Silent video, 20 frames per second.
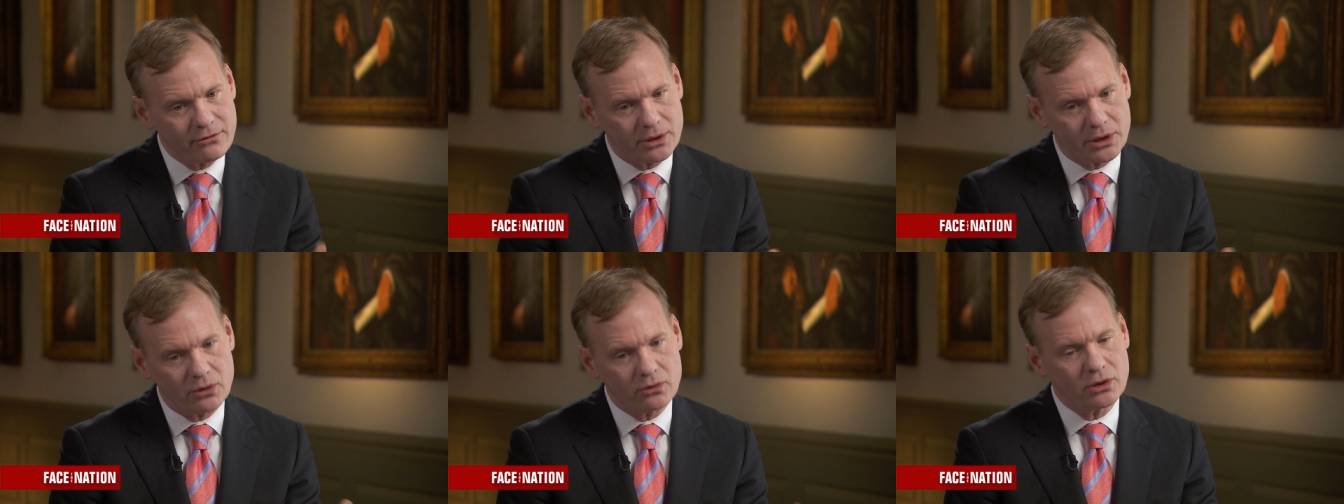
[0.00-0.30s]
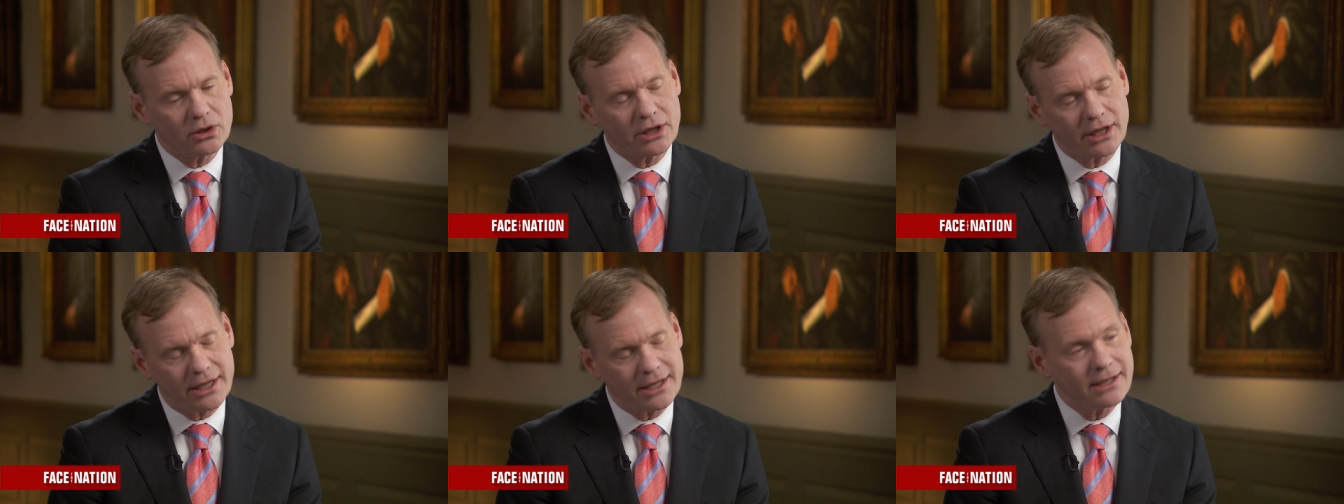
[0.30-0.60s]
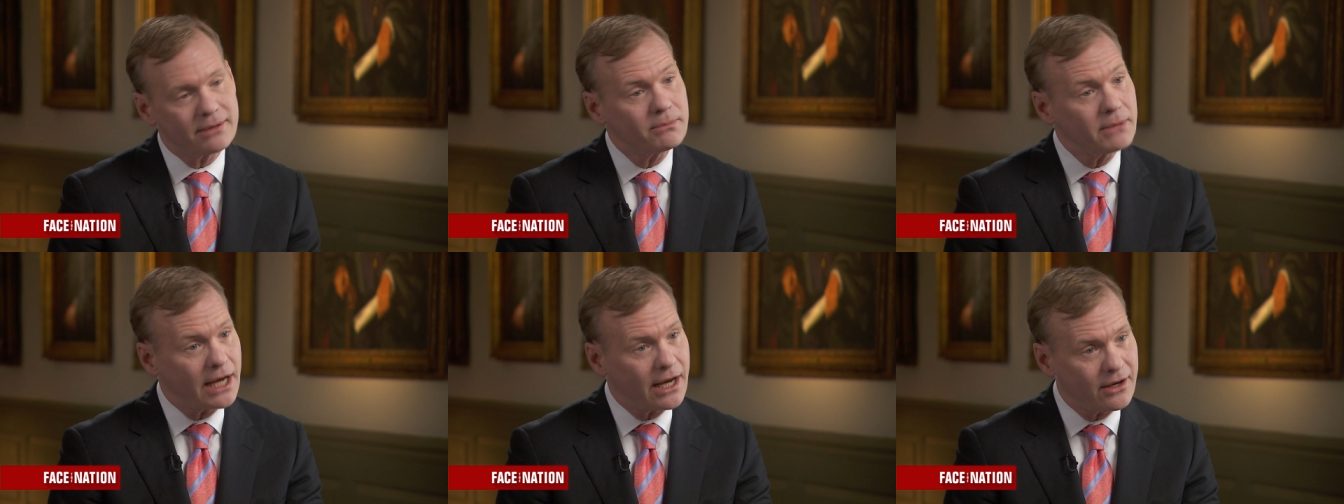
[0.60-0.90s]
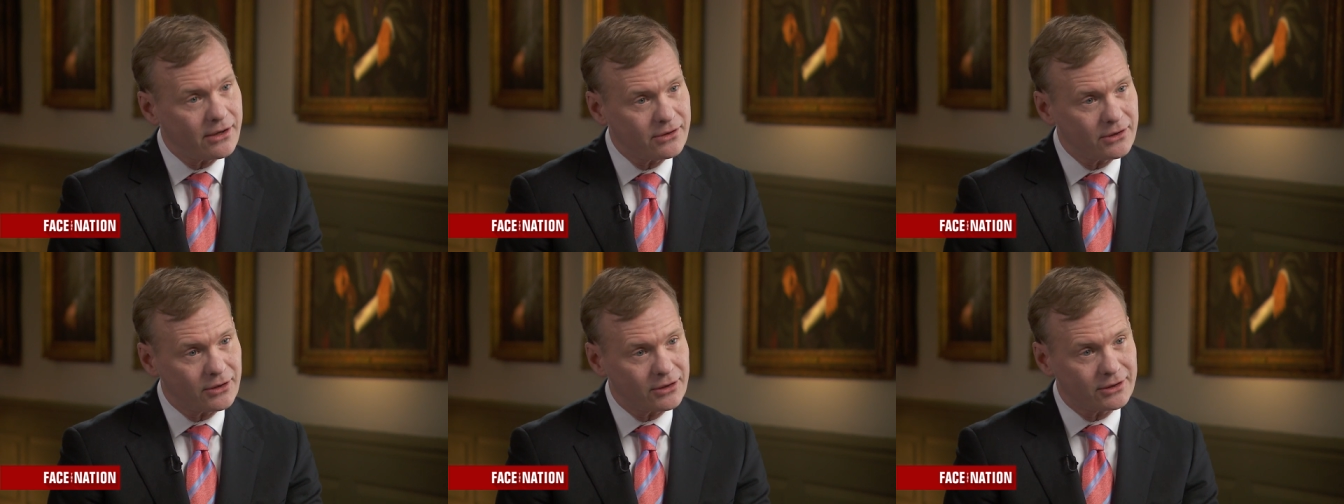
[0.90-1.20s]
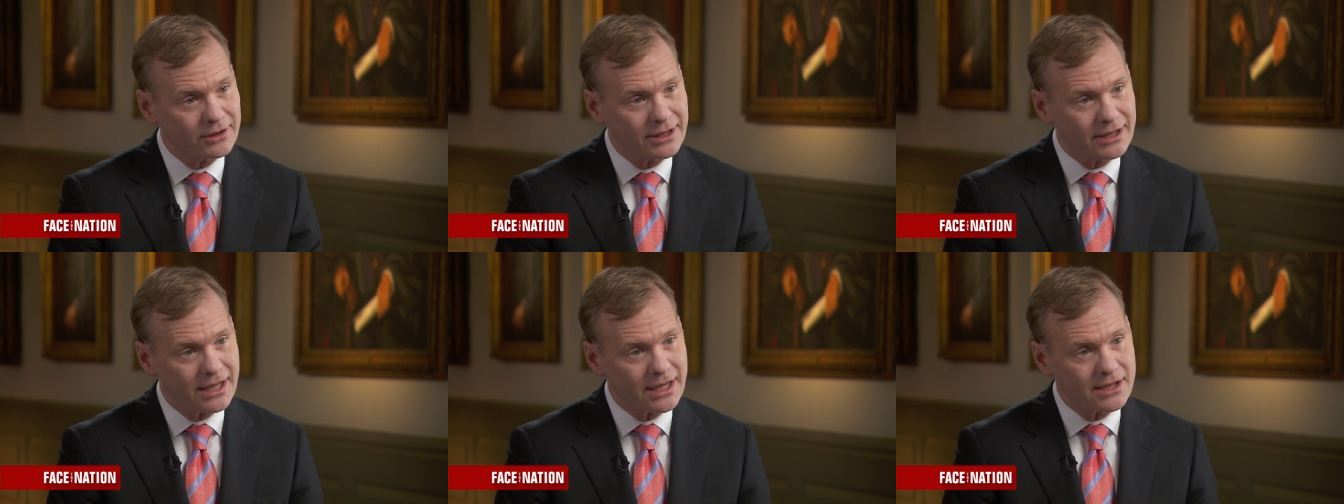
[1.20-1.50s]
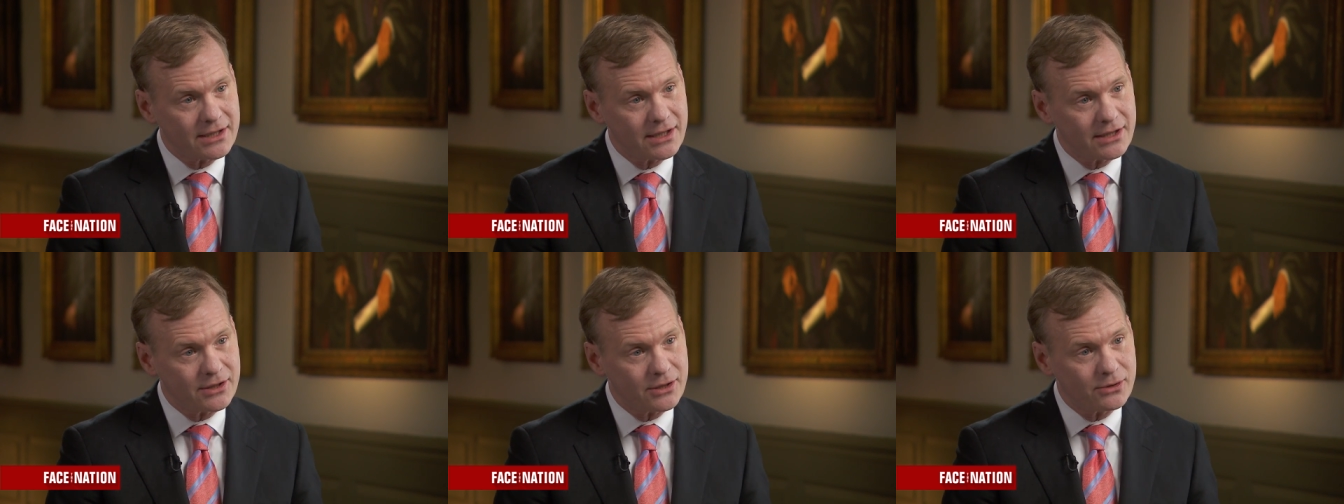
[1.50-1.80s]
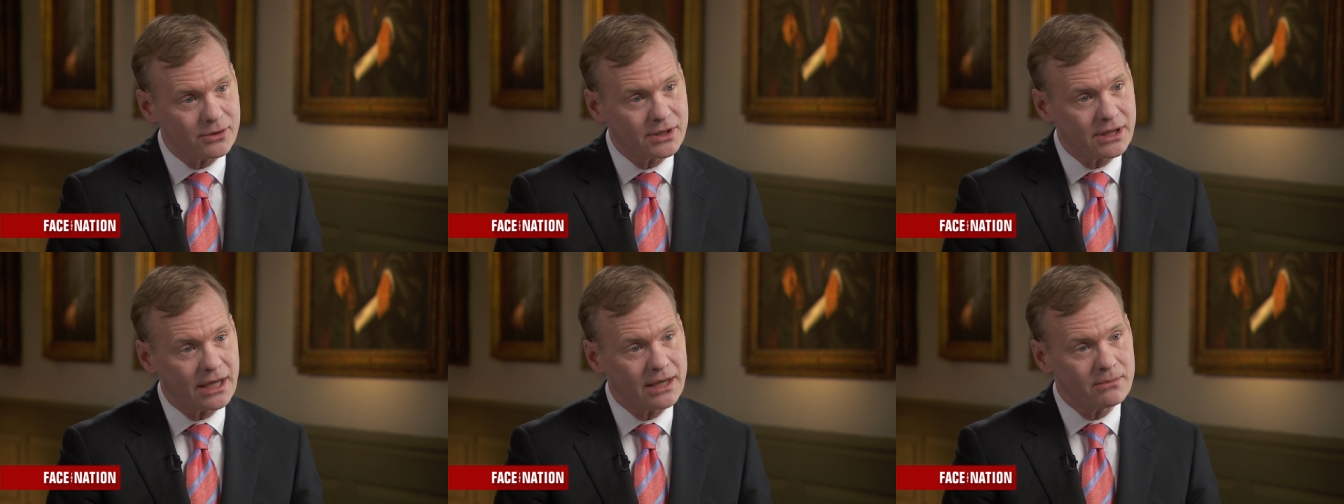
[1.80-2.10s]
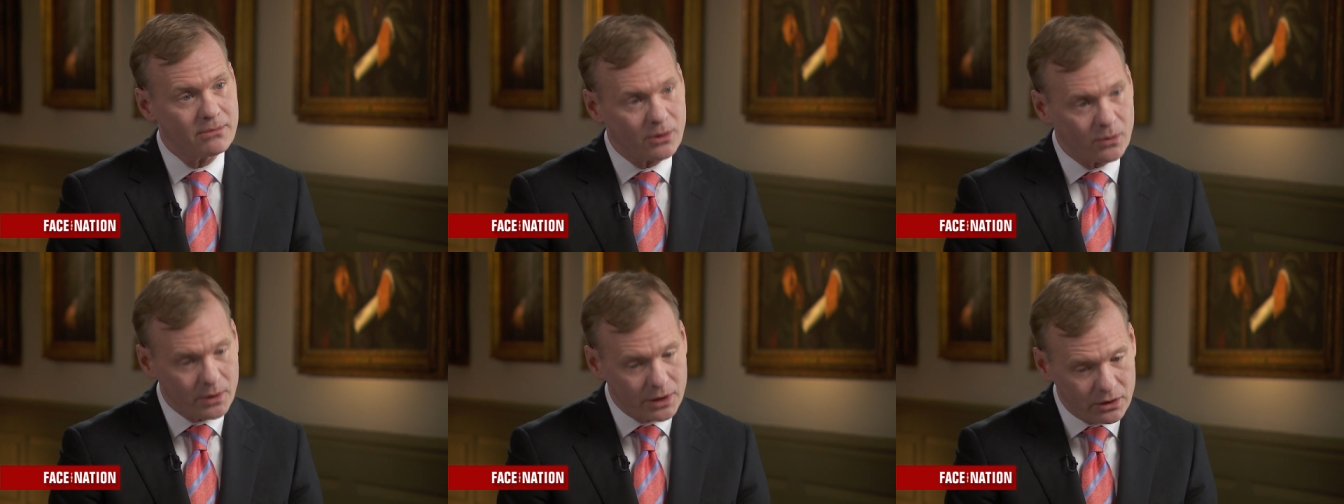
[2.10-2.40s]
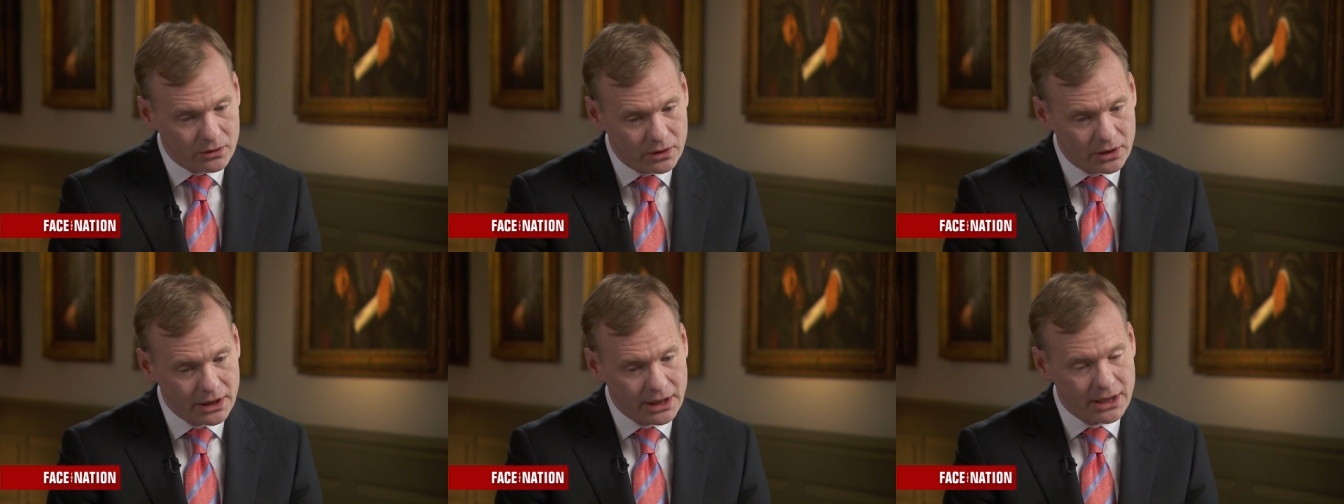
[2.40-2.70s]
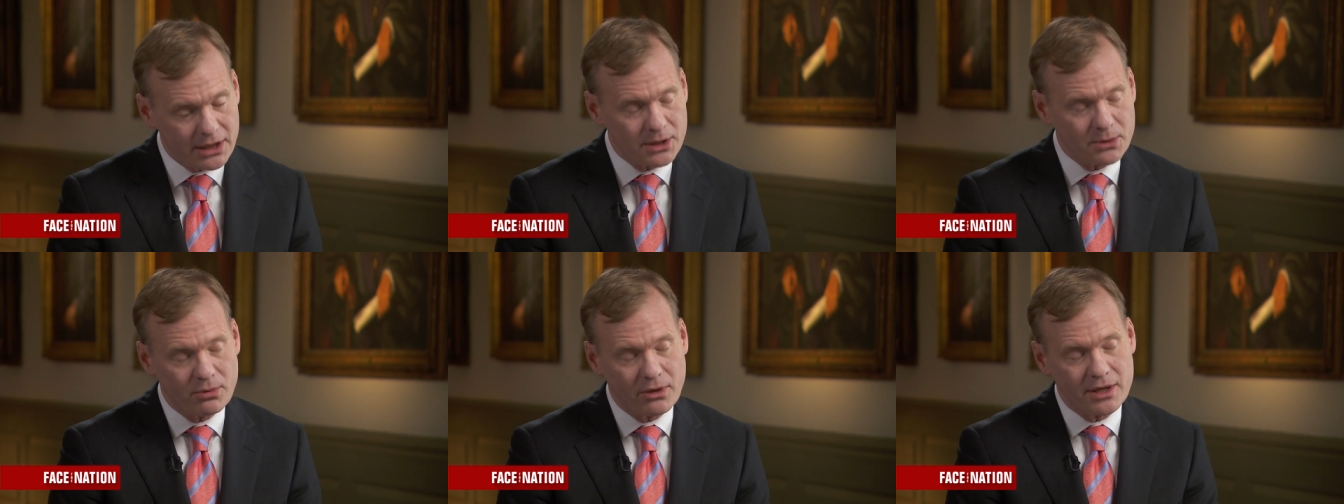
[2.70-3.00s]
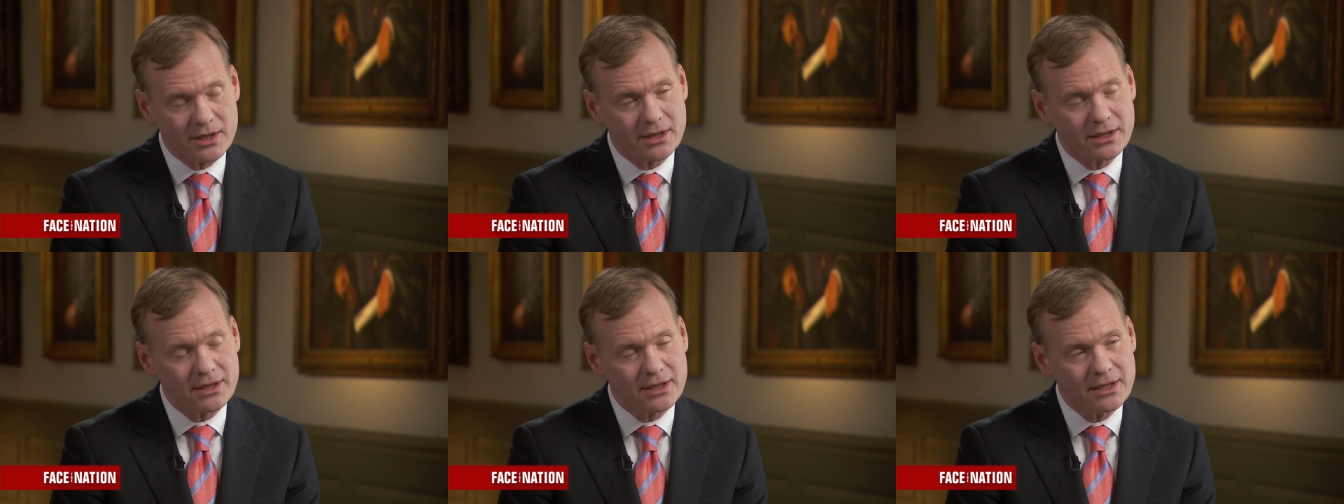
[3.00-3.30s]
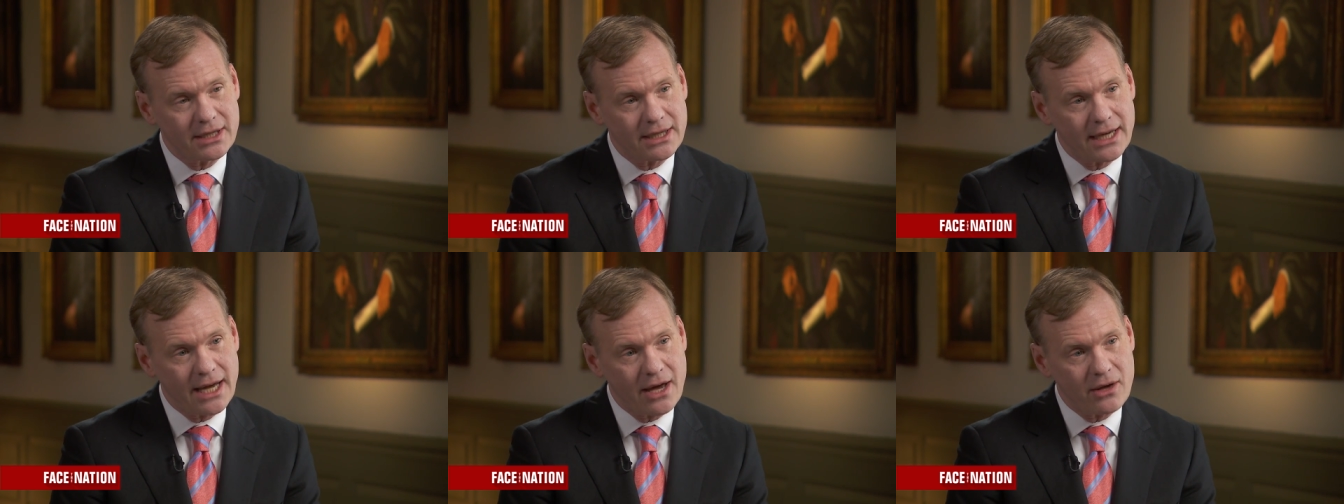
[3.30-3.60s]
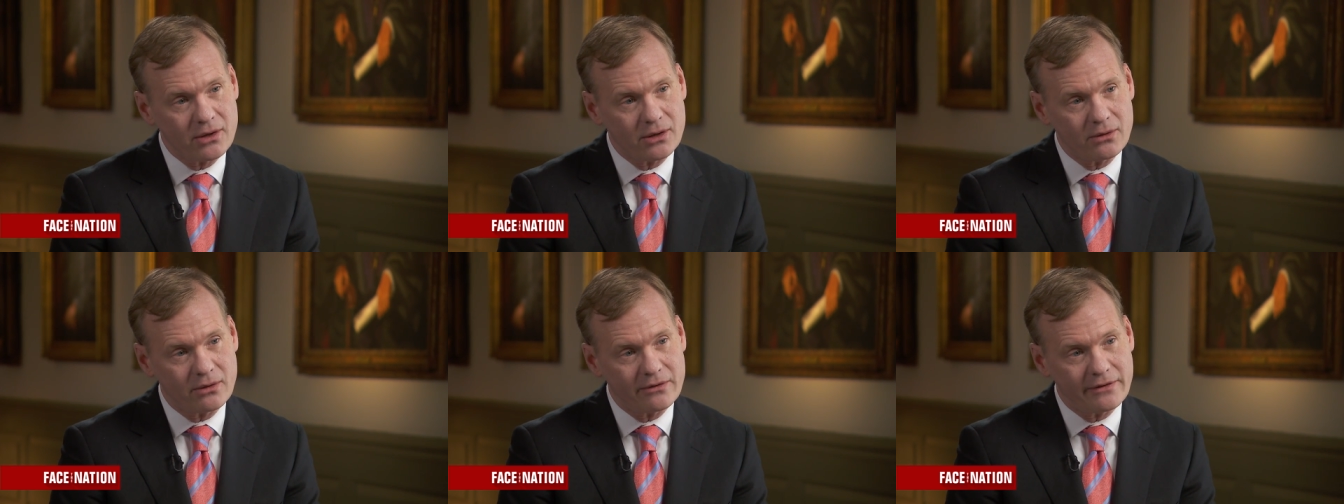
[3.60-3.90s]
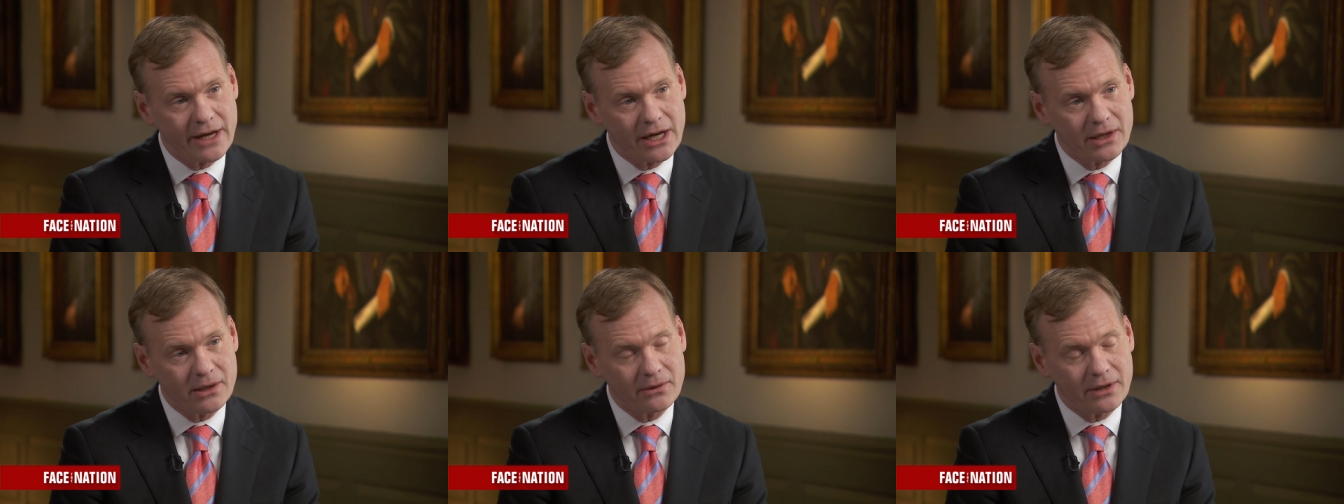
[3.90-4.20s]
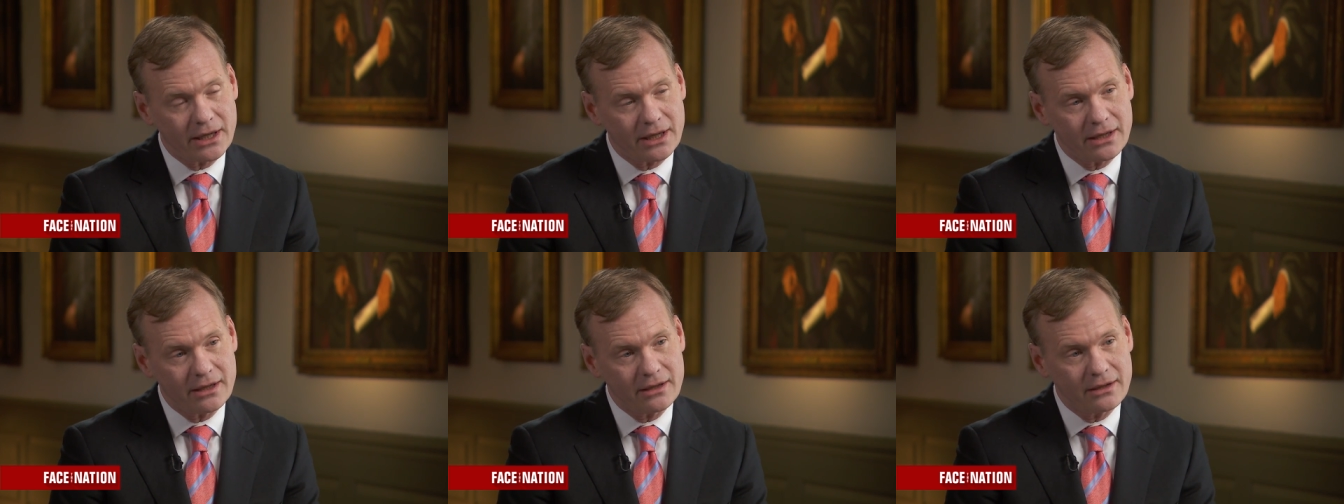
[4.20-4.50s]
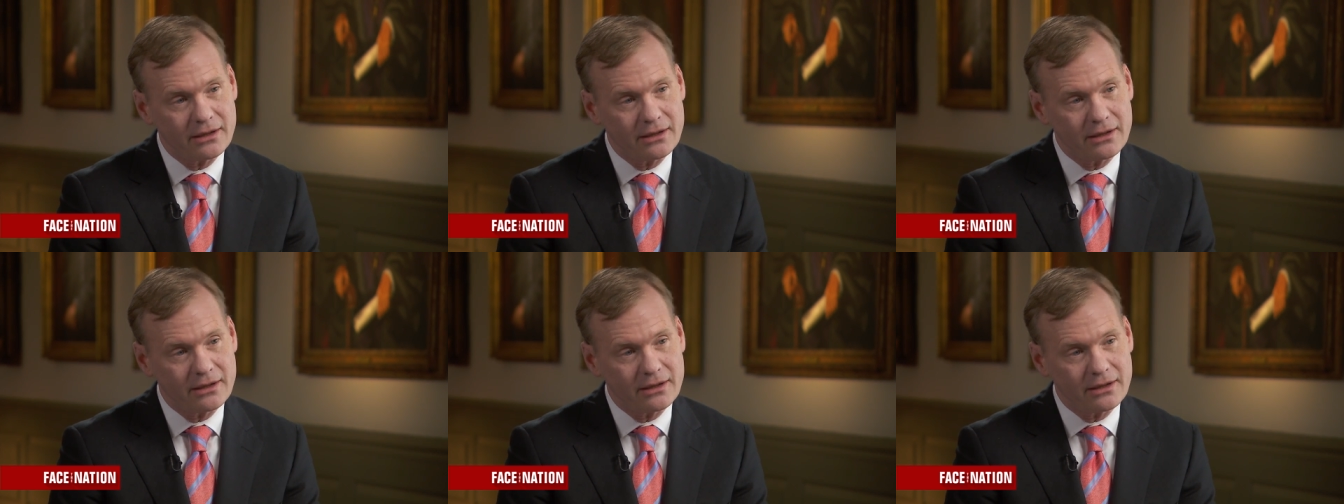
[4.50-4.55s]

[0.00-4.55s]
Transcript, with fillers: When you look at him now, early days, as you said, but when you look at his presidency, how do you evaluate it?